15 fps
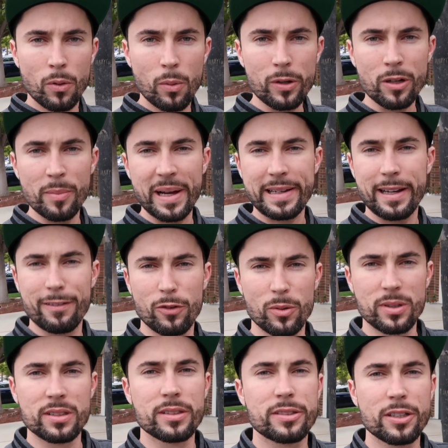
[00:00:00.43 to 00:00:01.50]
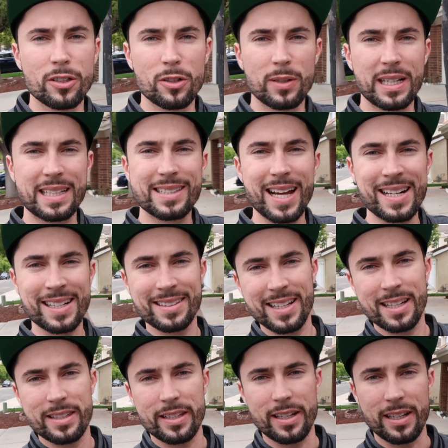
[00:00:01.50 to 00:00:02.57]
Welcome back, everyone. So exciting
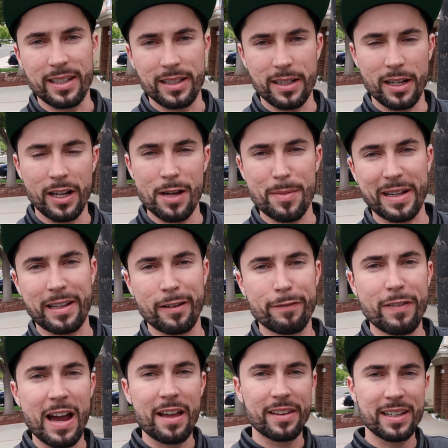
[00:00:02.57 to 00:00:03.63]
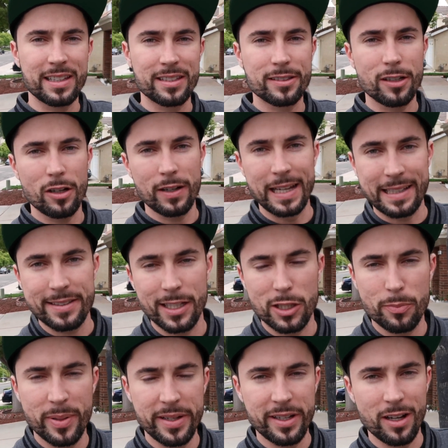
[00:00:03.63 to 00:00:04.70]
day today. I can finally install
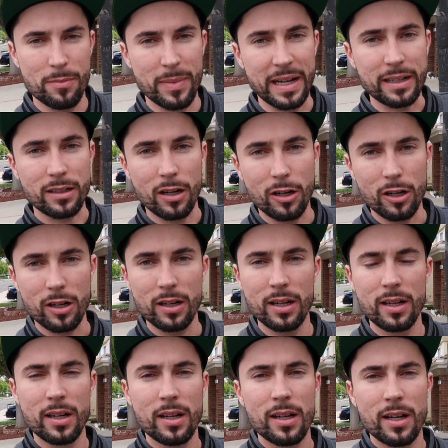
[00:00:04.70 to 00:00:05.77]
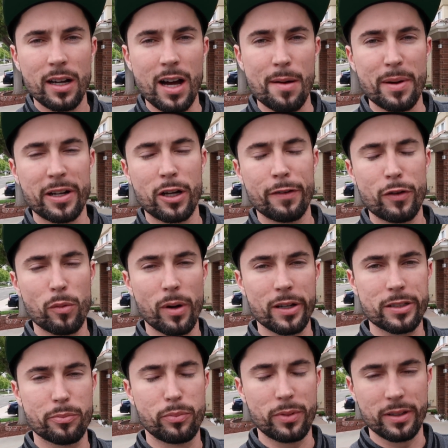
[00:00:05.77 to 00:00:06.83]
XHP on my car. I know if you
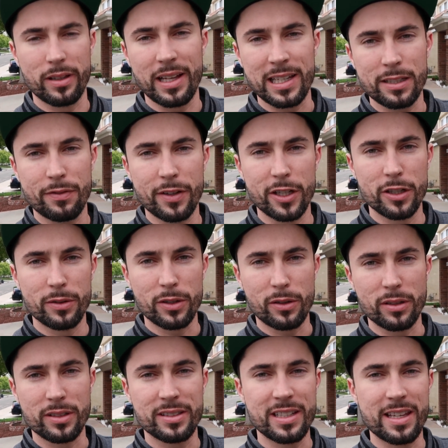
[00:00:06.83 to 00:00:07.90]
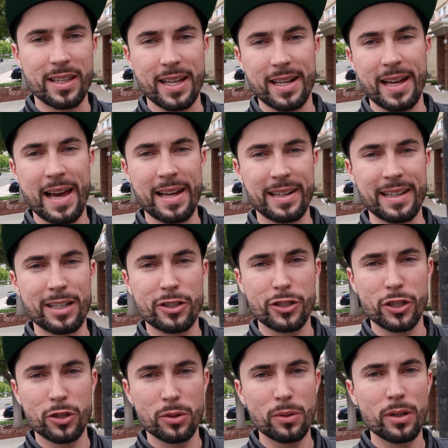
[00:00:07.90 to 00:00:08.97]
watched the last video, you could see that I had an
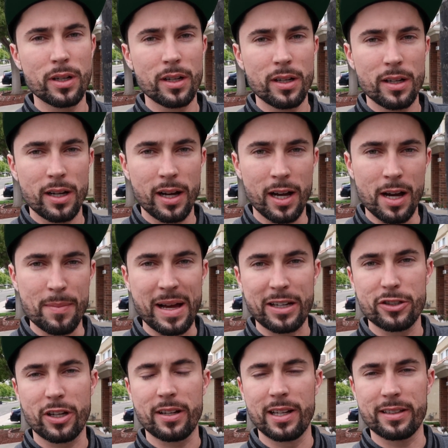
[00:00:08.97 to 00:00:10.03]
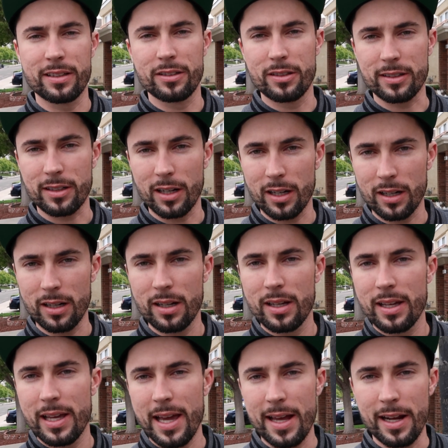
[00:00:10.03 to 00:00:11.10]
issue actually connecting to the car,
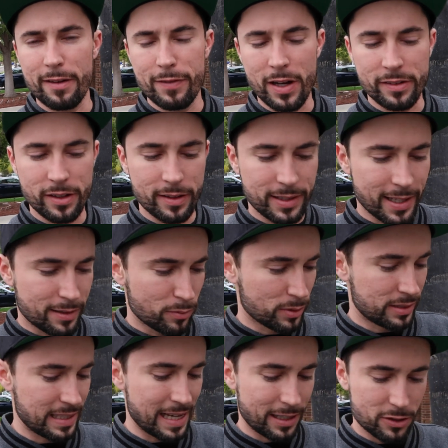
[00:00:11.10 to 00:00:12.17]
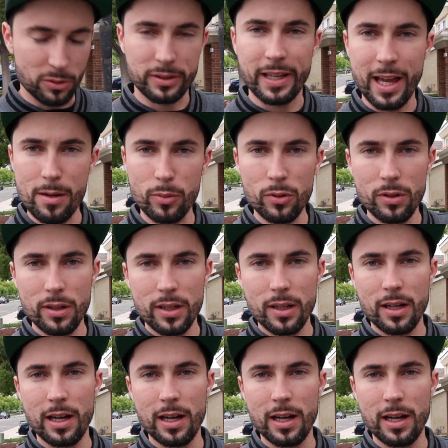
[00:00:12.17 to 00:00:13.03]
and I found out that was the actual cable.